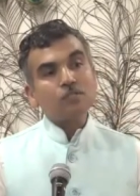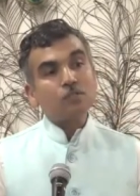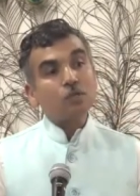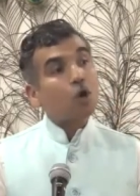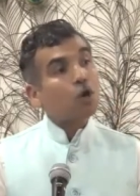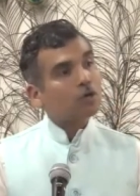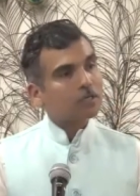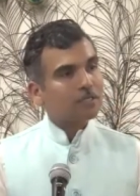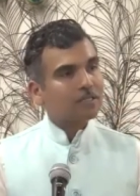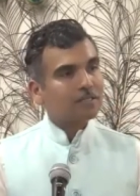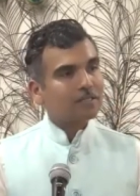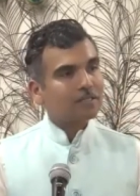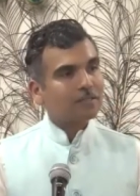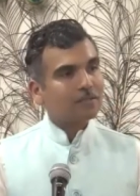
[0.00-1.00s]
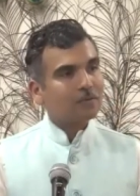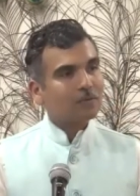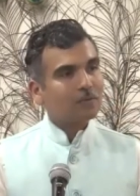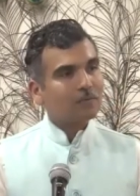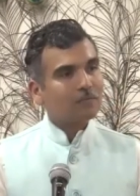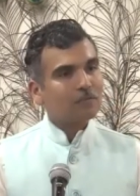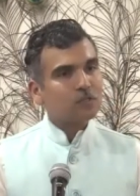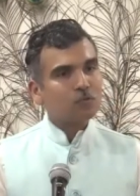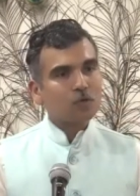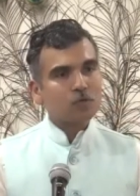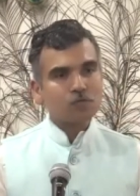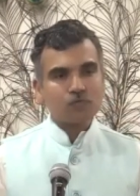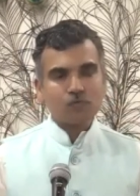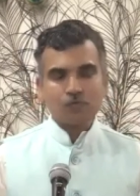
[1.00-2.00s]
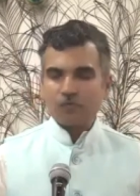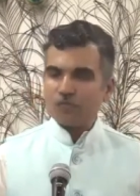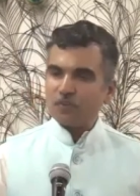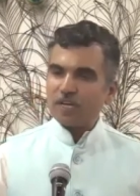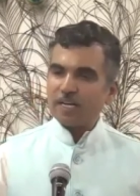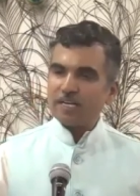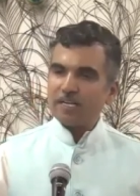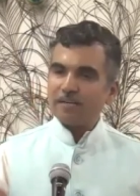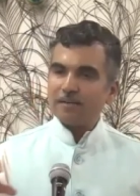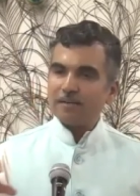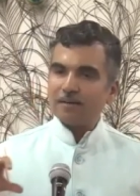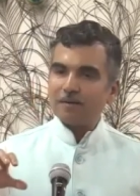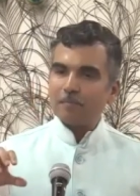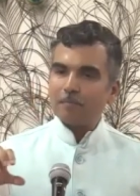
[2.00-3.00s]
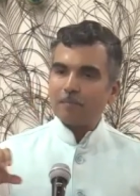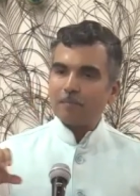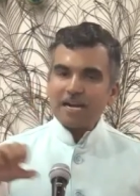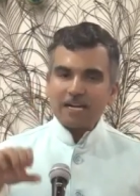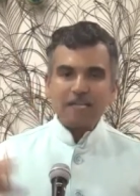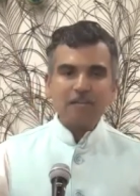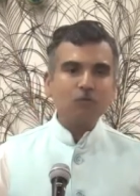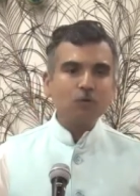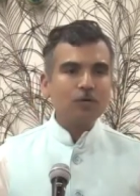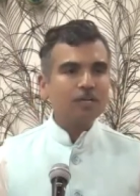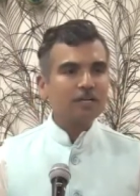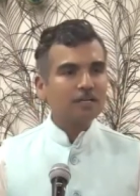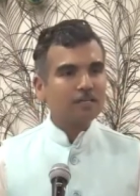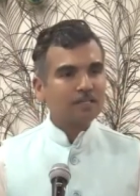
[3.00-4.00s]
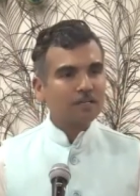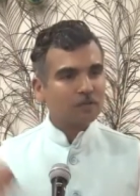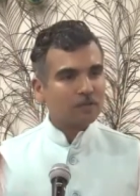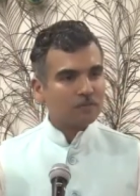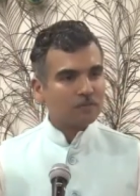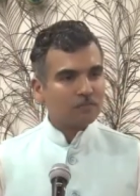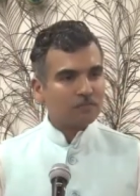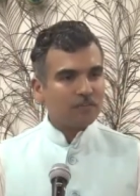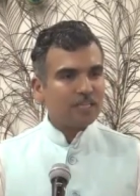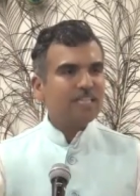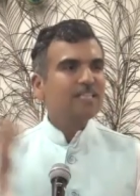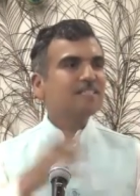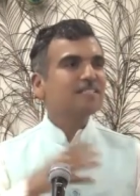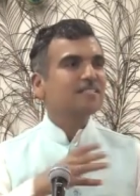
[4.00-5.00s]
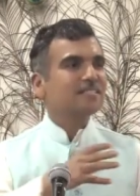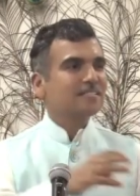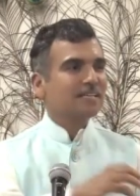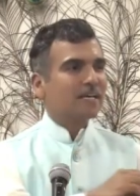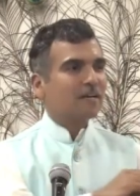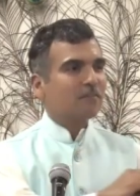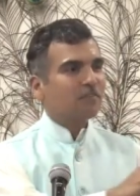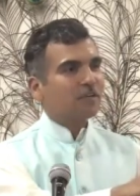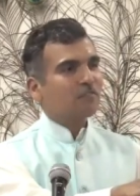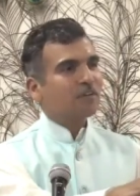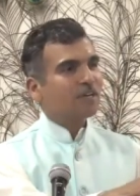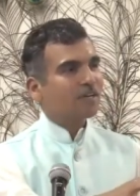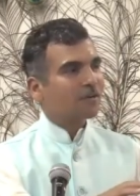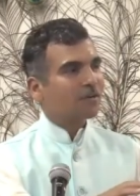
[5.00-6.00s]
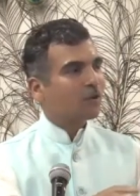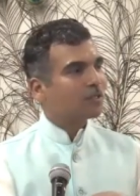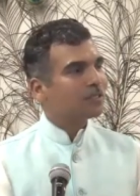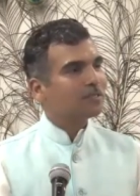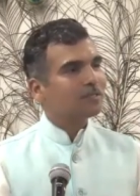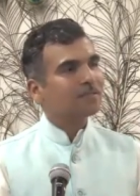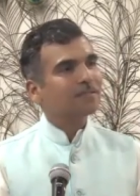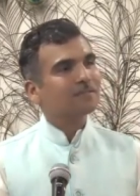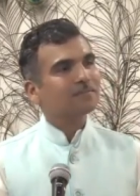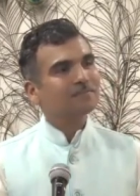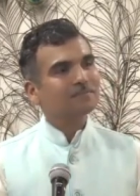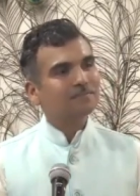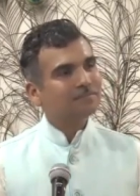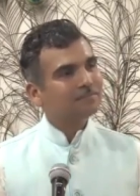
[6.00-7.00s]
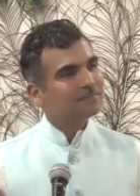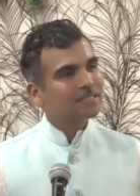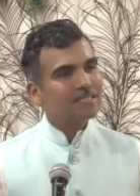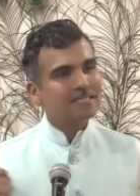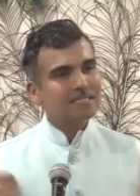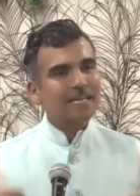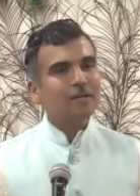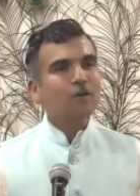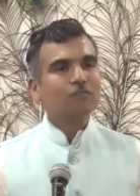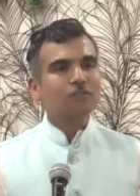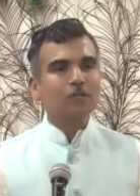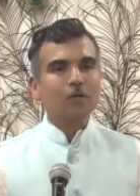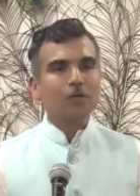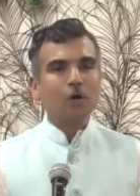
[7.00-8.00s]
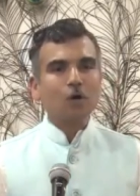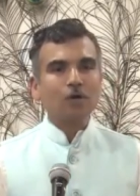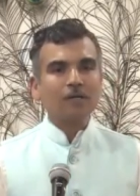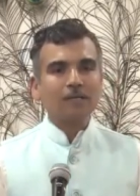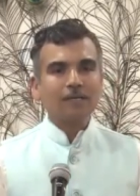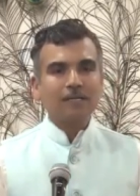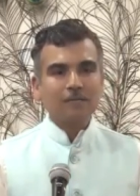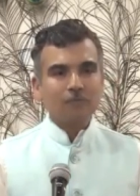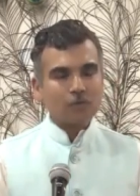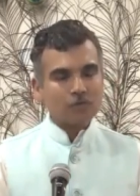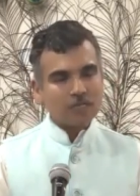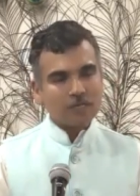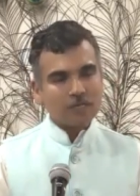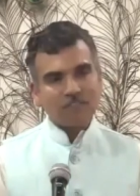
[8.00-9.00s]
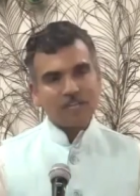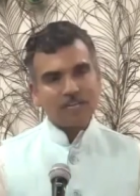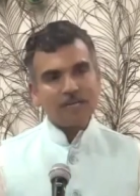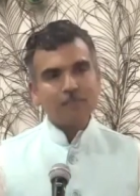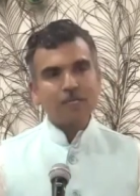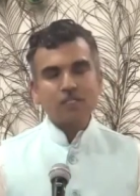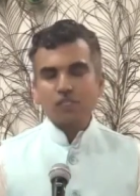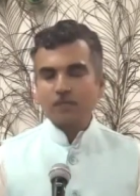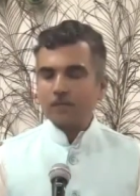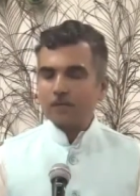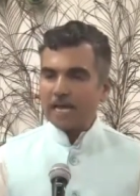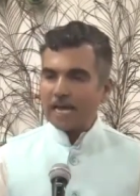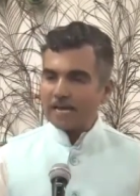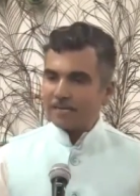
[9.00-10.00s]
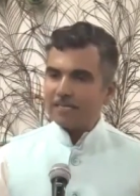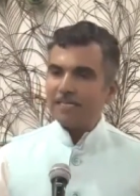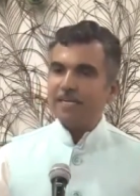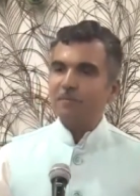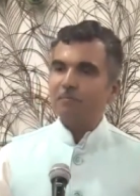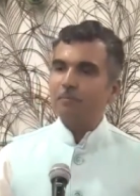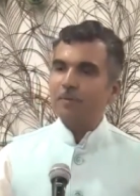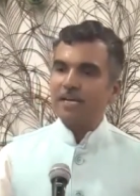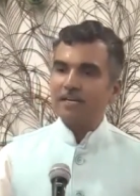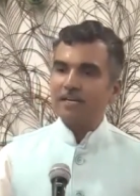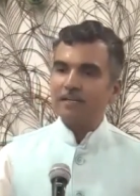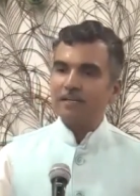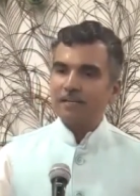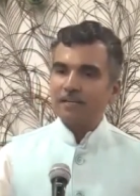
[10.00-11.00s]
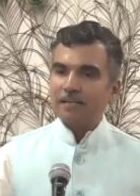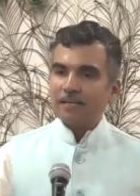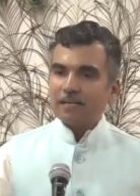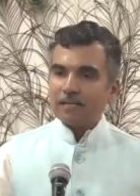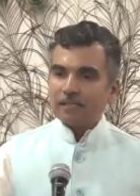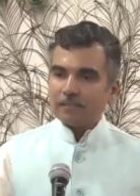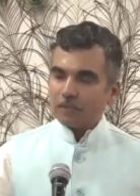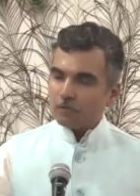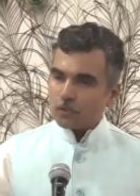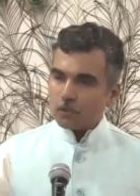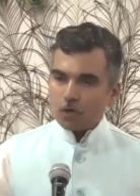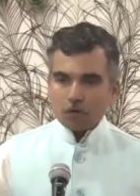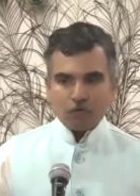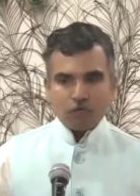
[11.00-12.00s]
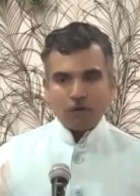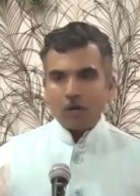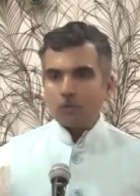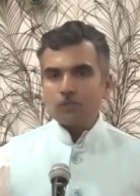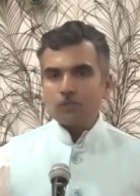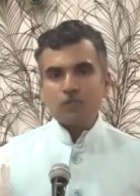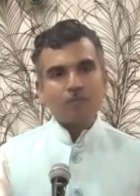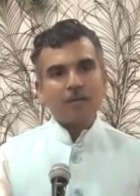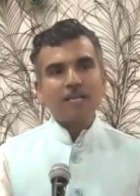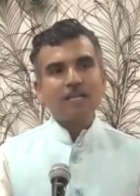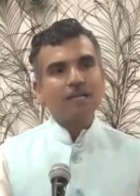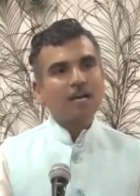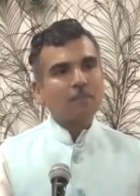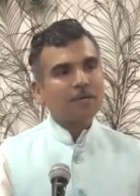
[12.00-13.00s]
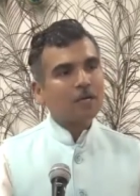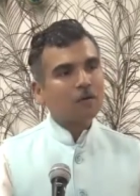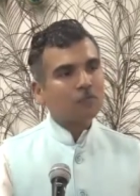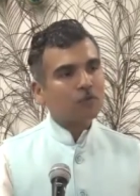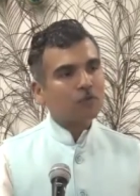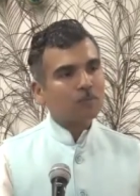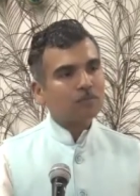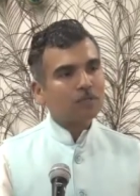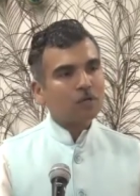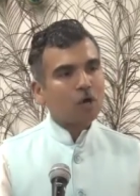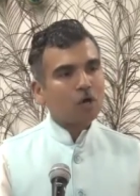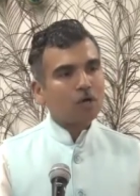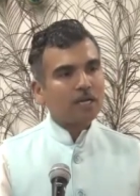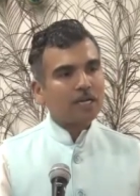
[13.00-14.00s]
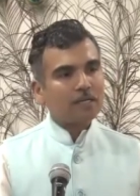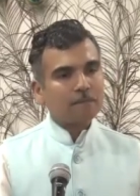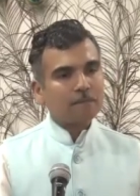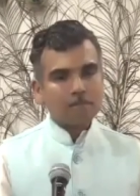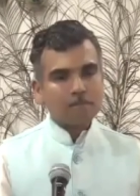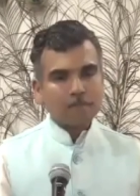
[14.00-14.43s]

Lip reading: dog, which was very badly wounded. There were fleas everywhere on the skin of the dog. It was in very much agony and pain. There was a lot of foul smell coming out from the dog. And